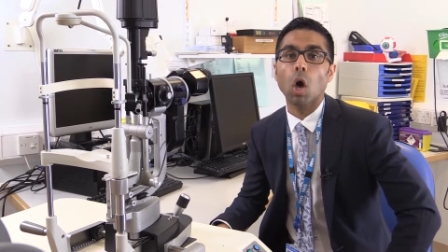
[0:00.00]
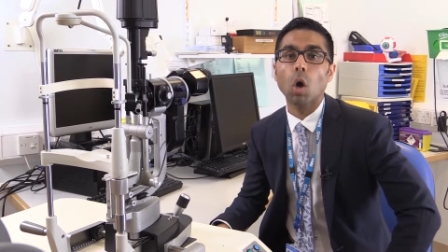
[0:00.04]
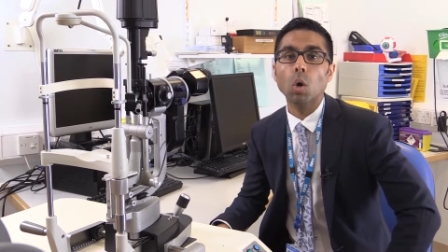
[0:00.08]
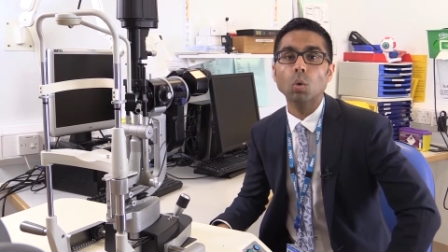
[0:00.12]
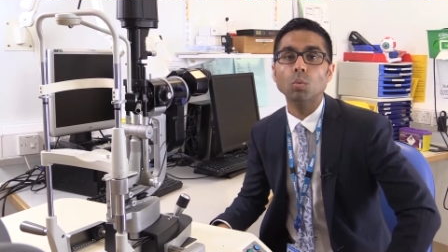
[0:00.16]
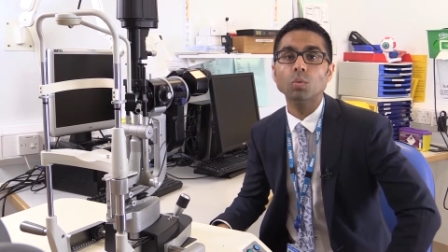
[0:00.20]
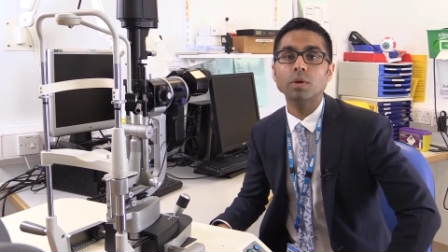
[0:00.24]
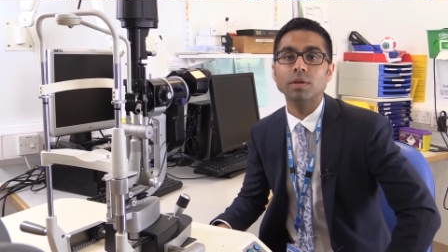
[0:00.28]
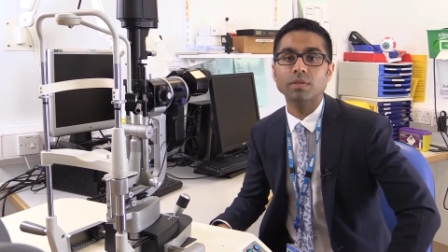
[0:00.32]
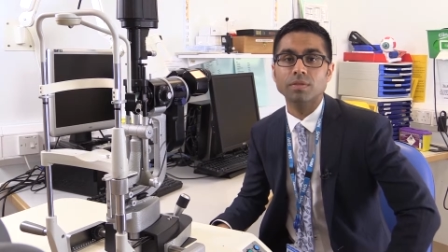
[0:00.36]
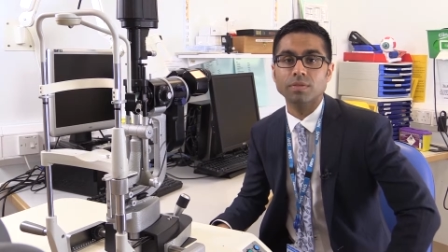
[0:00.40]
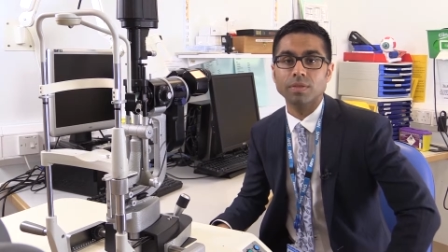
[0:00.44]

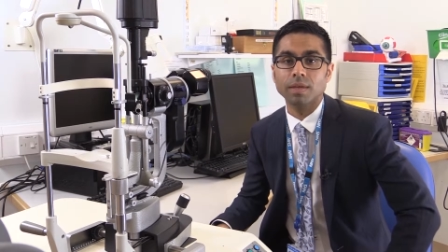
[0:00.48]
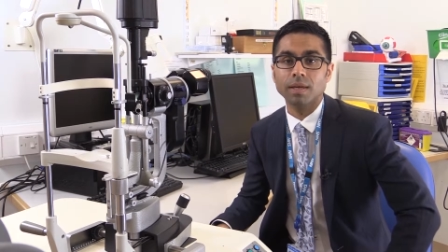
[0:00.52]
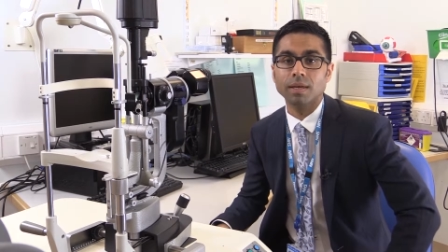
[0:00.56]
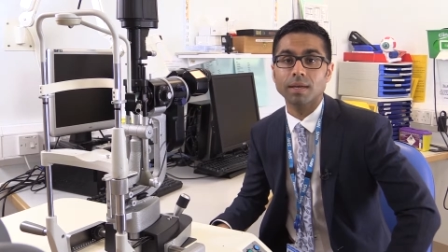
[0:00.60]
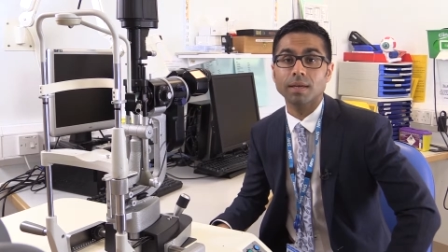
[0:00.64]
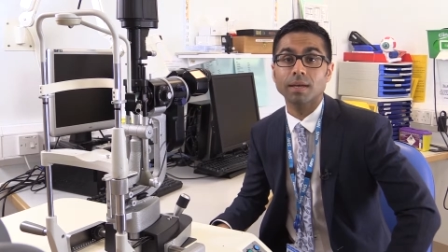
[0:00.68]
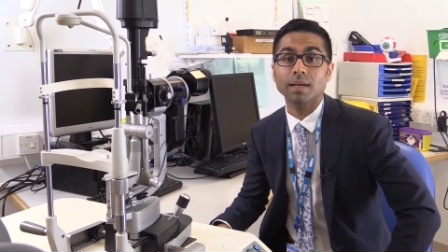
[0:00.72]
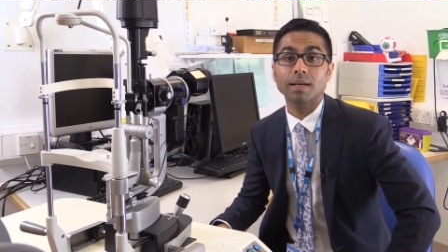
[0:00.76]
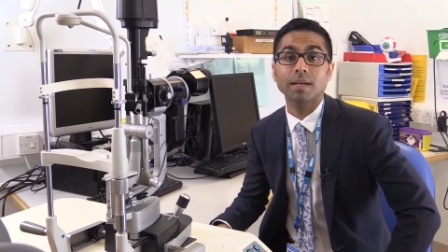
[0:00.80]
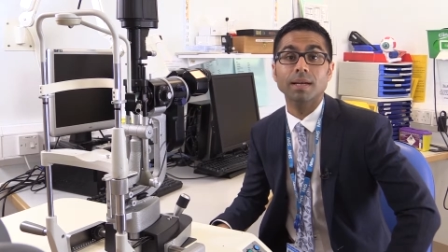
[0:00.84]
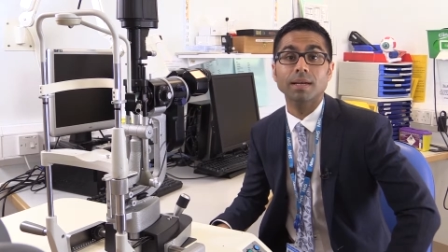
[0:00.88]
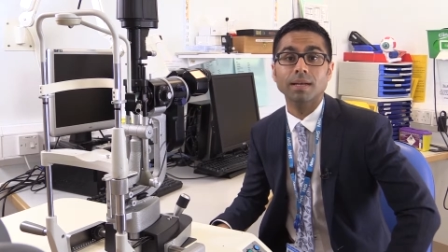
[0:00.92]
only
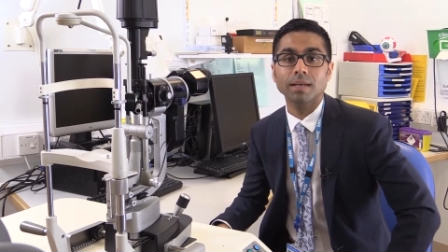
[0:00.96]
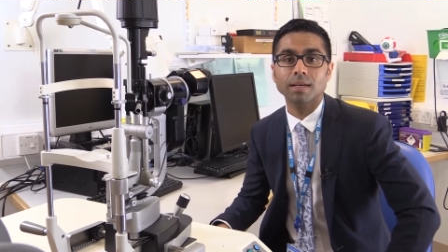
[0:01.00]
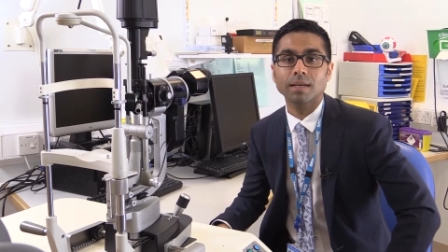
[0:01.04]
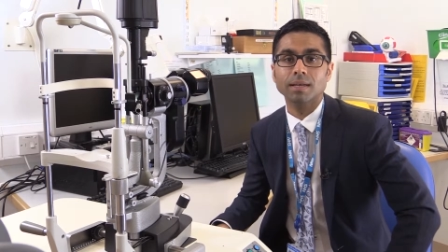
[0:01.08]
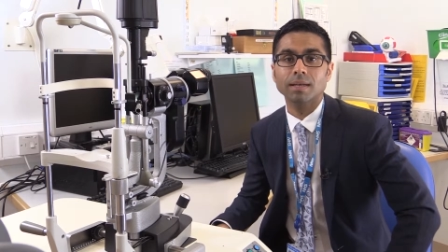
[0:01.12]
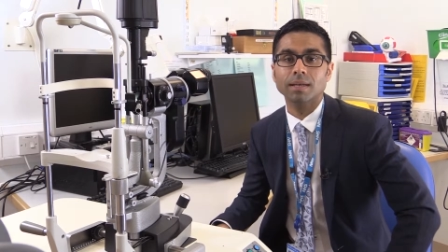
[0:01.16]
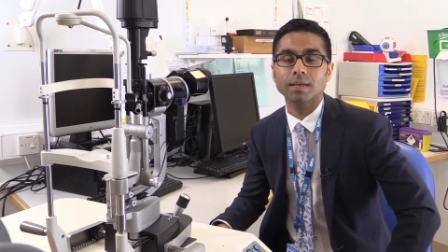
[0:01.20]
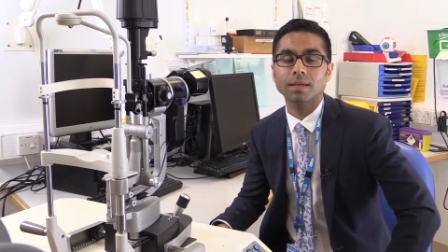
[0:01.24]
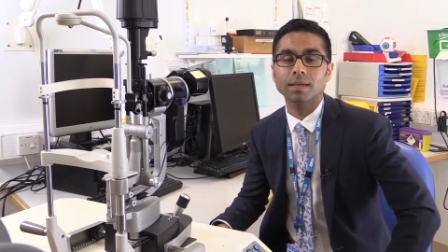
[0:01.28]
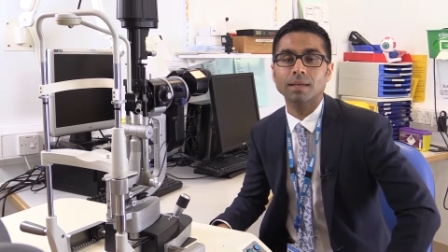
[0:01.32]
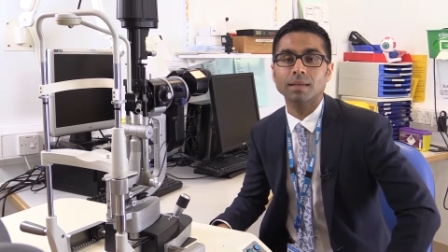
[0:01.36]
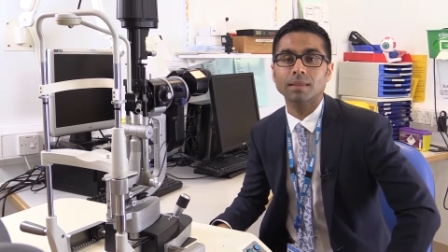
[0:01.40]
thing
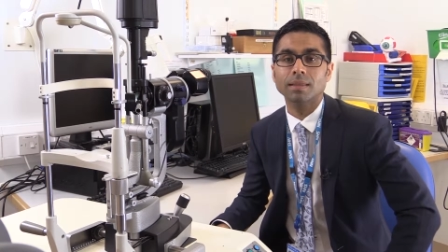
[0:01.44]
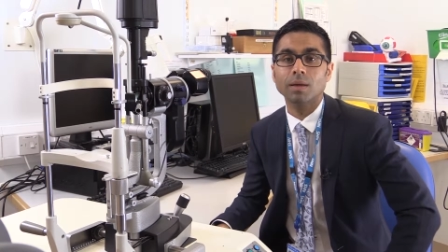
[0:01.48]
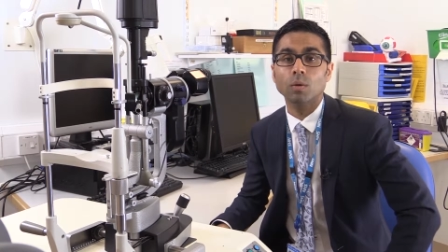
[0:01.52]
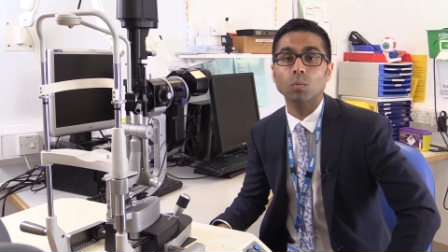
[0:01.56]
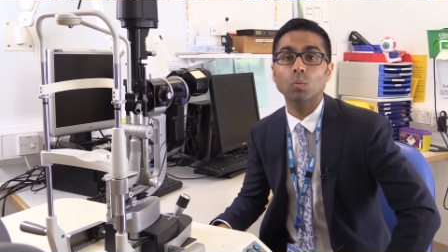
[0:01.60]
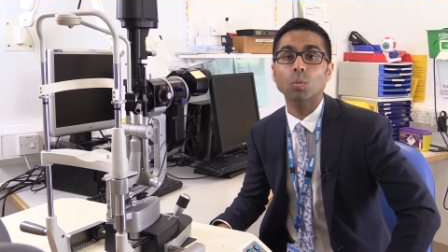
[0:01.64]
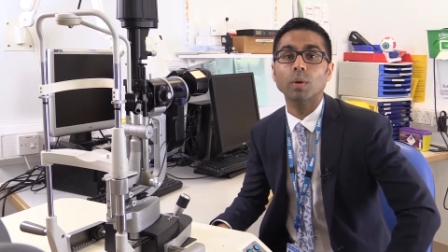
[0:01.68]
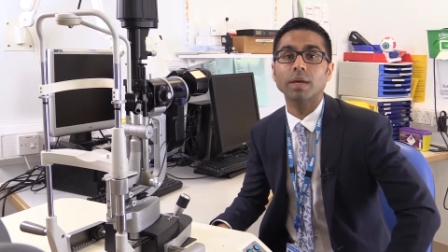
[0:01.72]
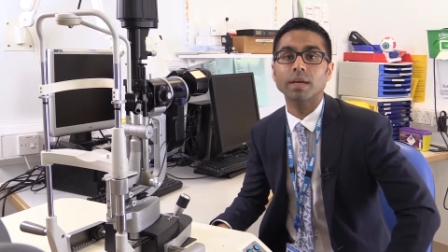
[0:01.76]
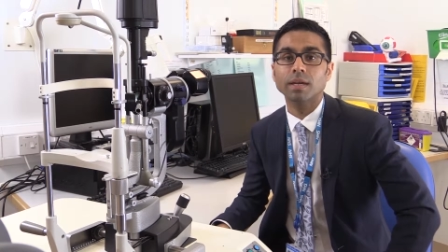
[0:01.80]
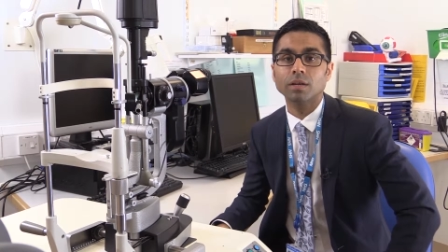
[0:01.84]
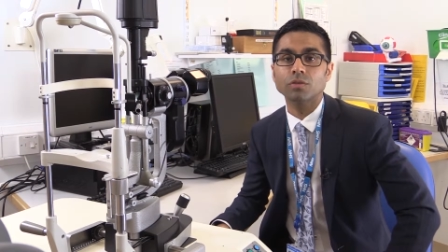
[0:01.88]
clinically that
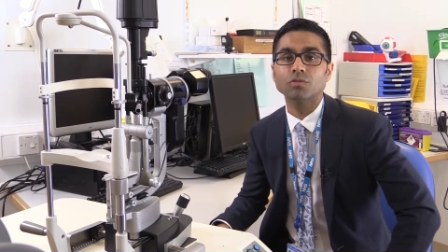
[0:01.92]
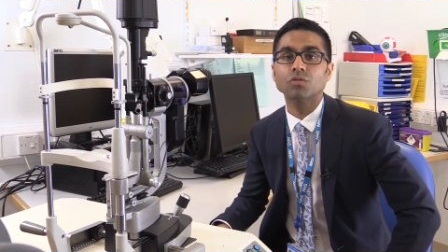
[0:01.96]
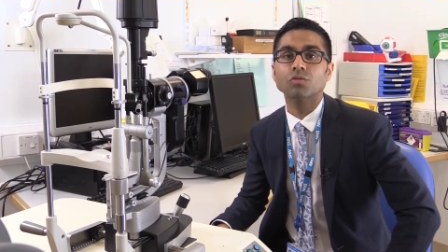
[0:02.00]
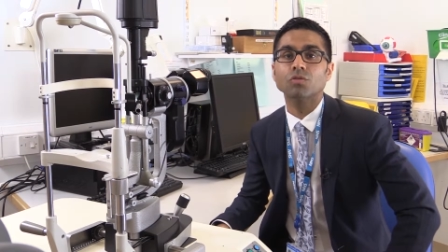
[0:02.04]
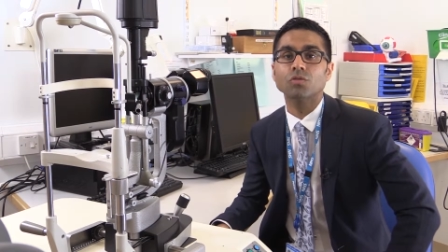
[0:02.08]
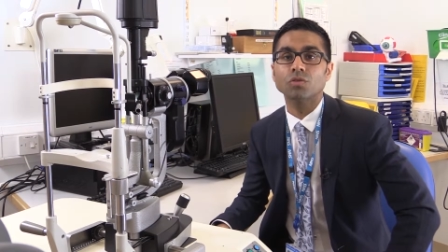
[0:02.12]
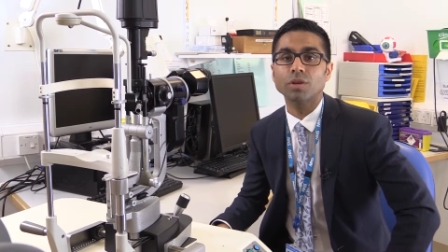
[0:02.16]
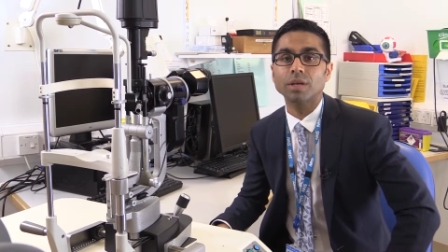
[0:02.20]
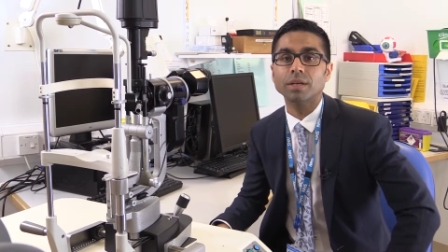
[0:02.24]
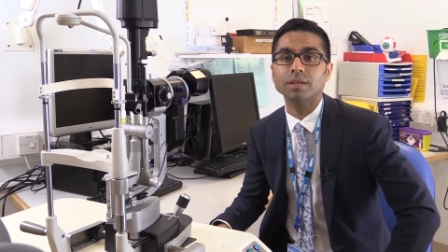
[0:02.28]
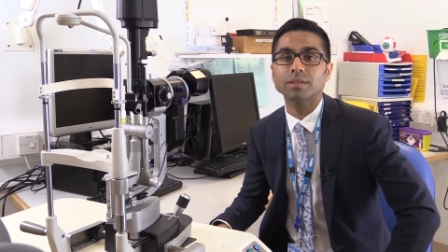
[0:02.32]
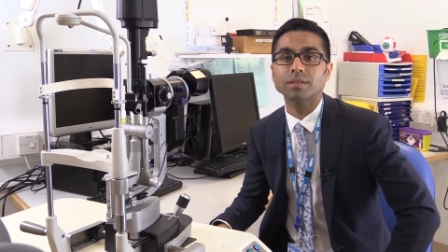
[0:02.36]
we can
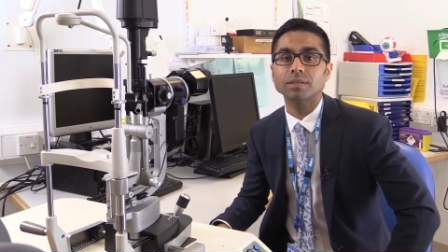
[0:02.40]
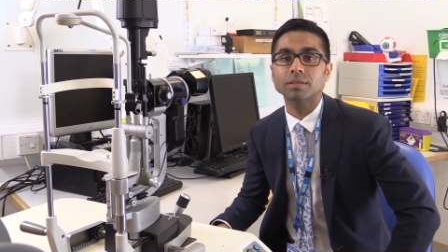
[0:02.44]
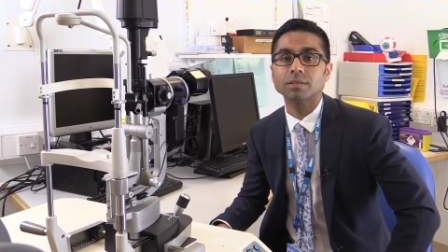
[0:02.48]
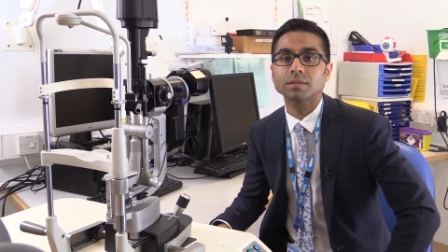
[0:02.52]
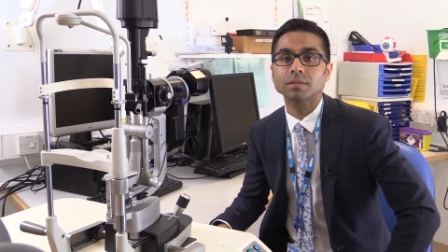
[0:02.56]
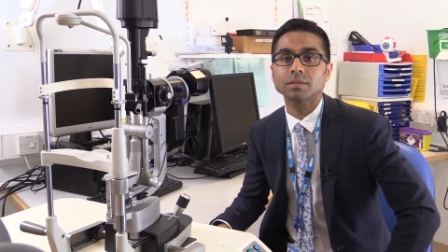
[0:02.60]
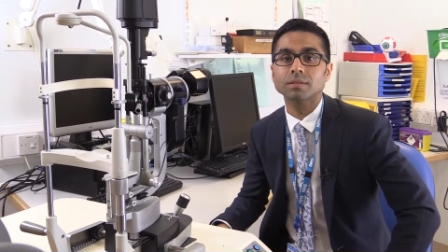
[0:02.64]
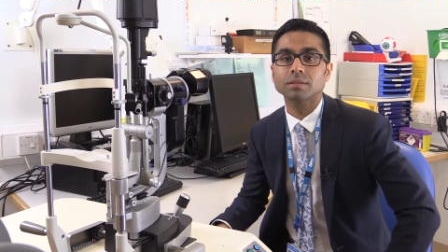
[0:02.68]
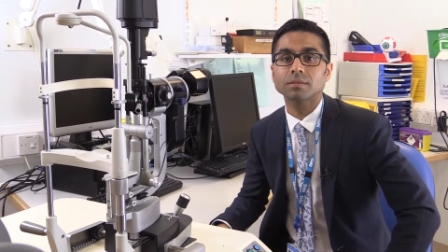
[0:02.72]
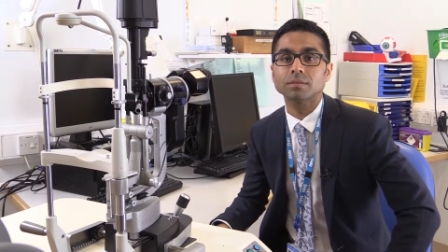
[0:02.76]
treat.